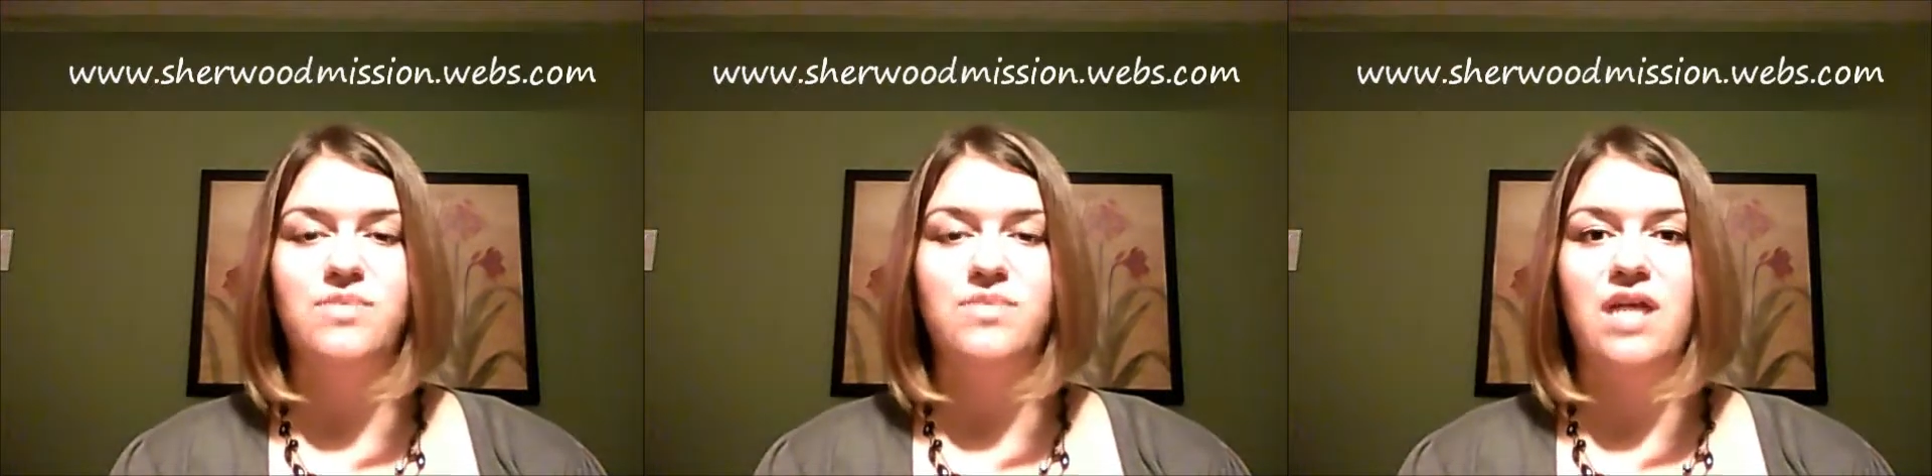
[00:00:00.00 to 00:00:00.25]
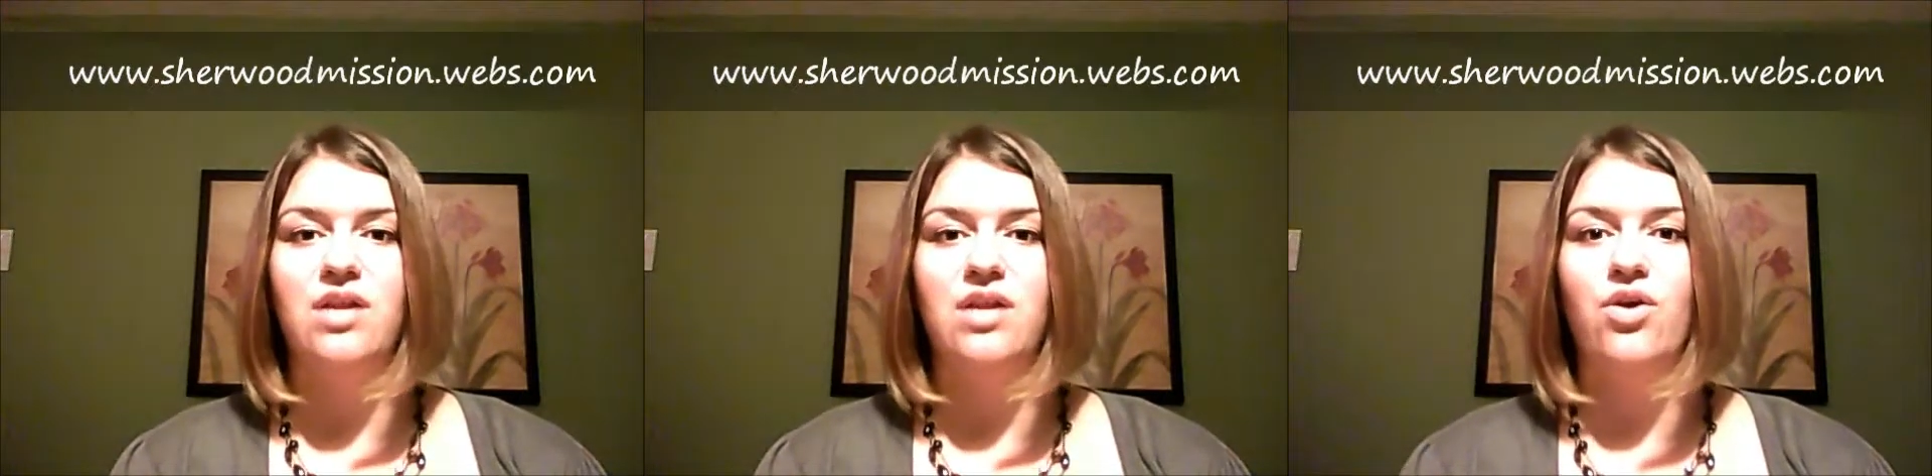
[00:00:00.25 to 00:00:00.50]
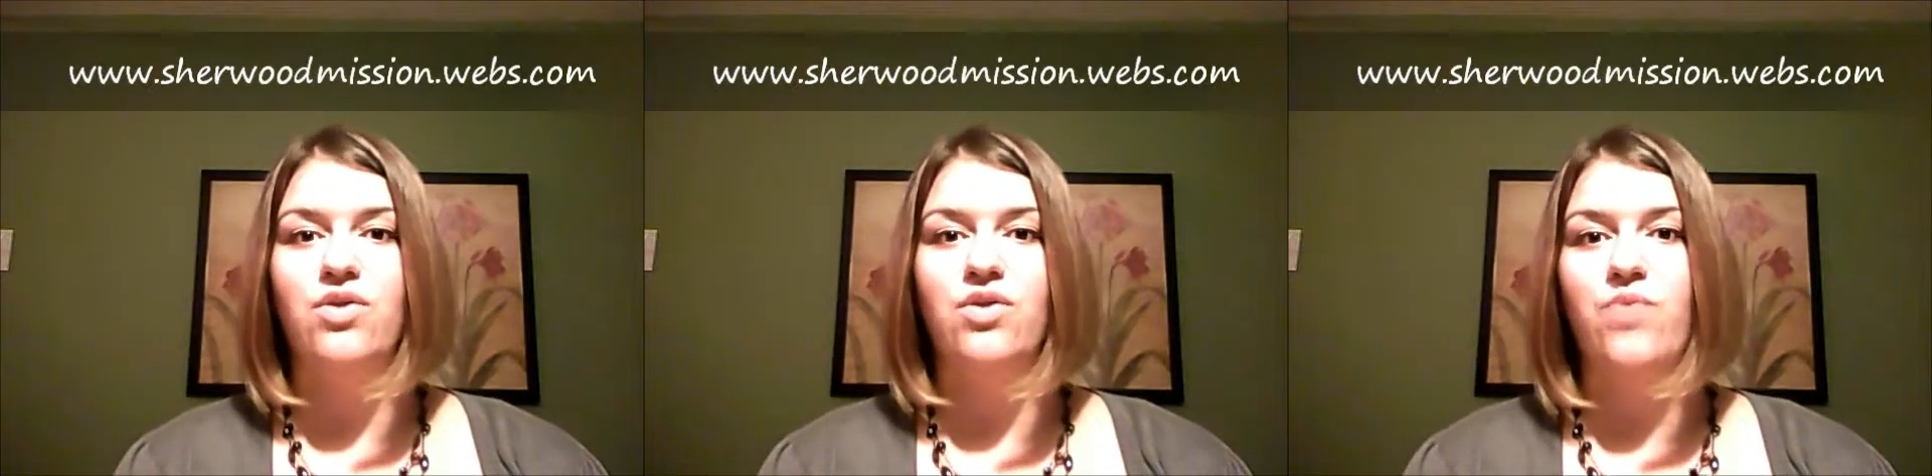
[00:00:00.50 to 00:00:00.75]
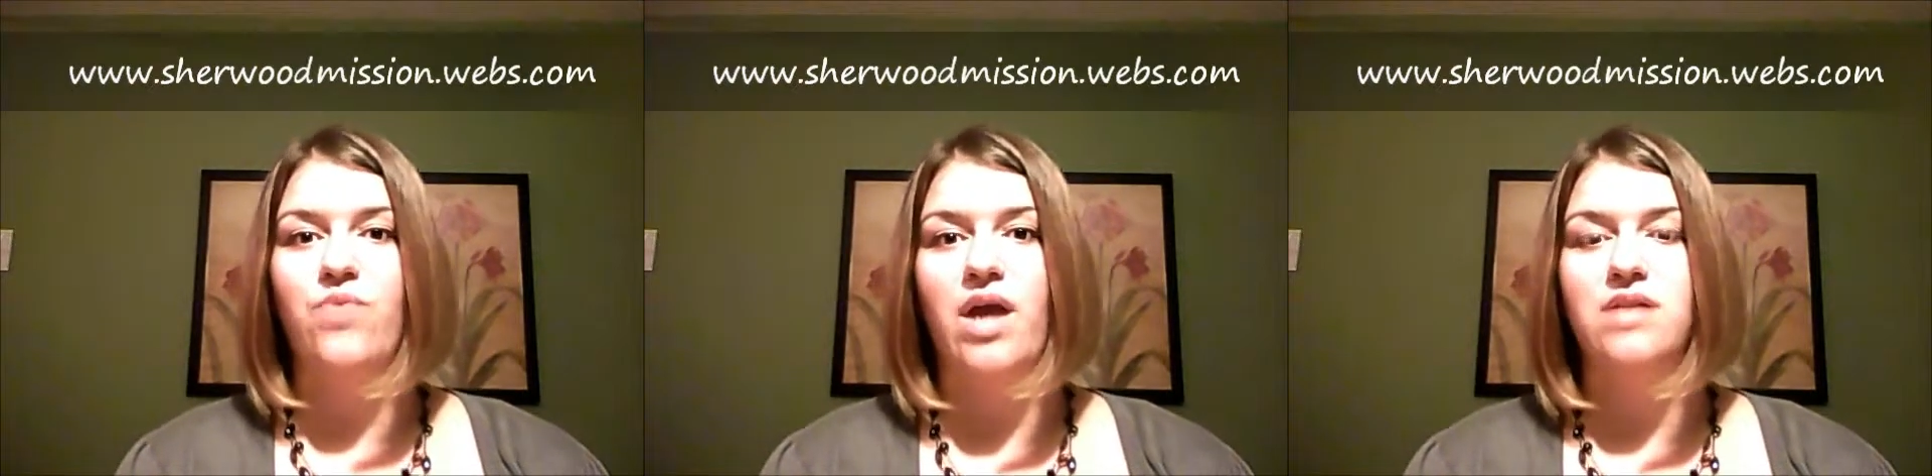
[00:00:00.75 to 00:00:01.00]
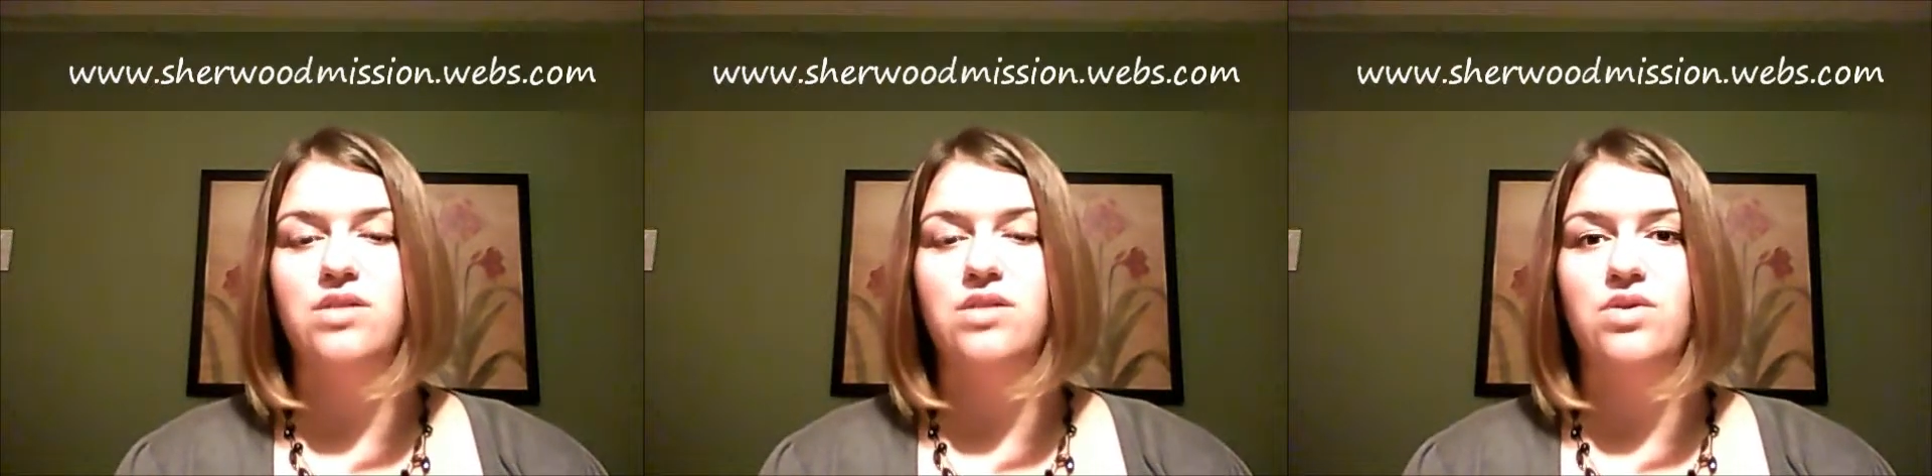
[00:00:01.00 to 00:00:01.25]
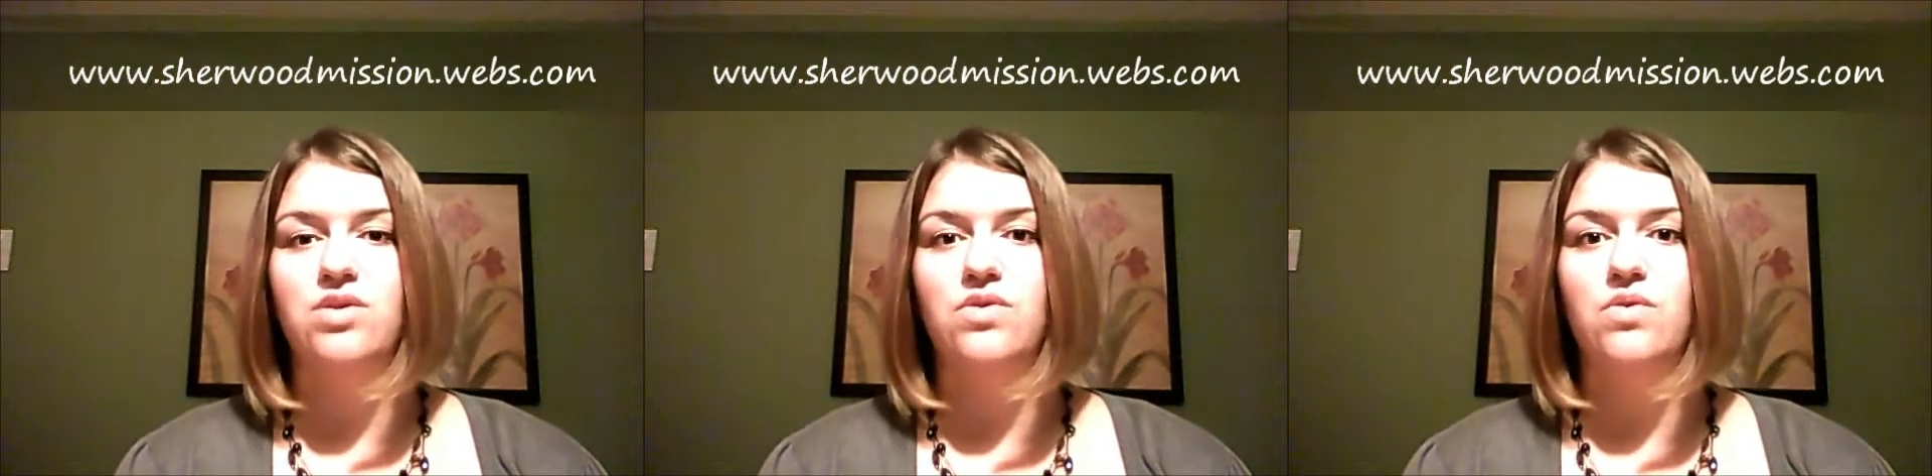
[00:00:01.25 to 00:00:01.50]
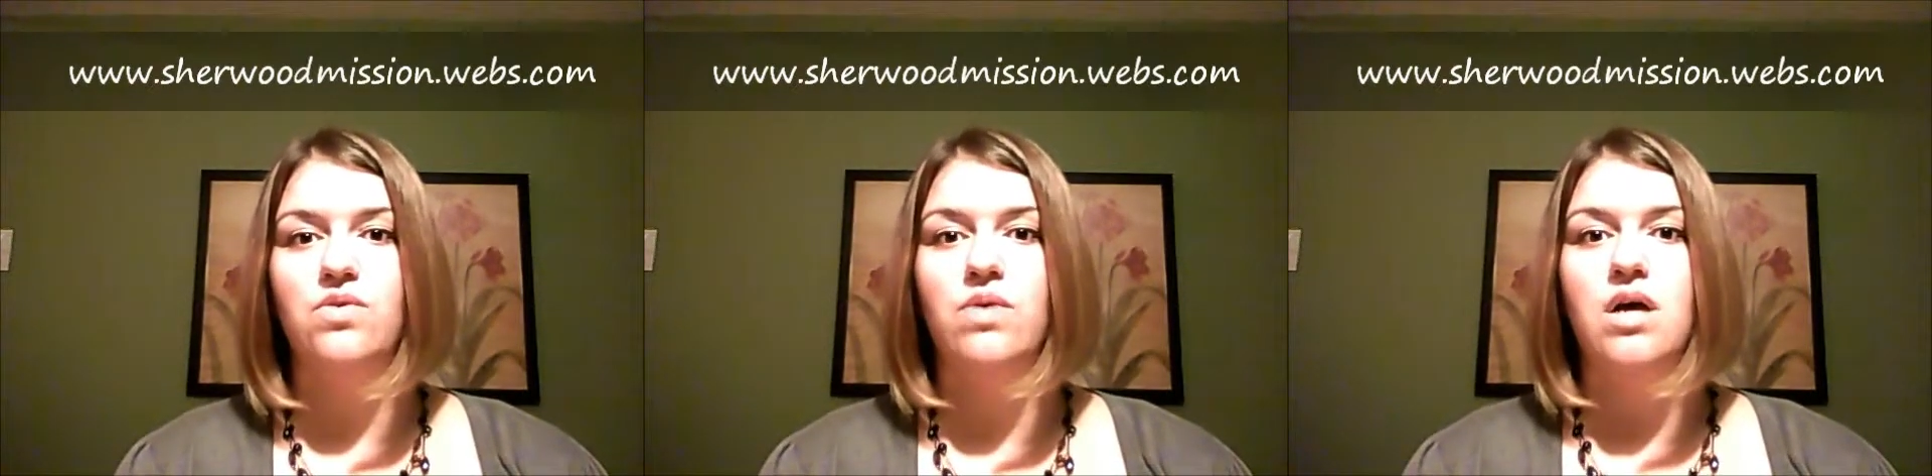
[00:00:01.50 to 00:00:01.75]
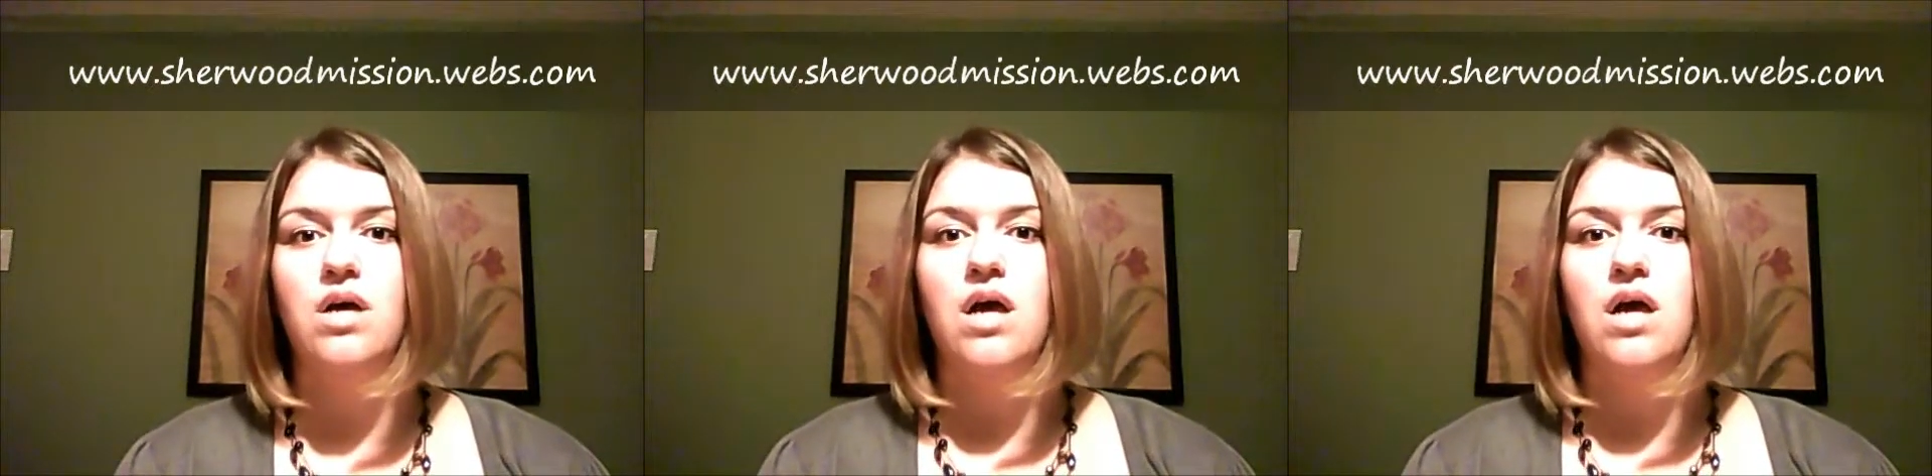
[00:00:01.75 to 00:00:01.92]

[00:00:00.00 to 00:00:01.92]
and earn the right to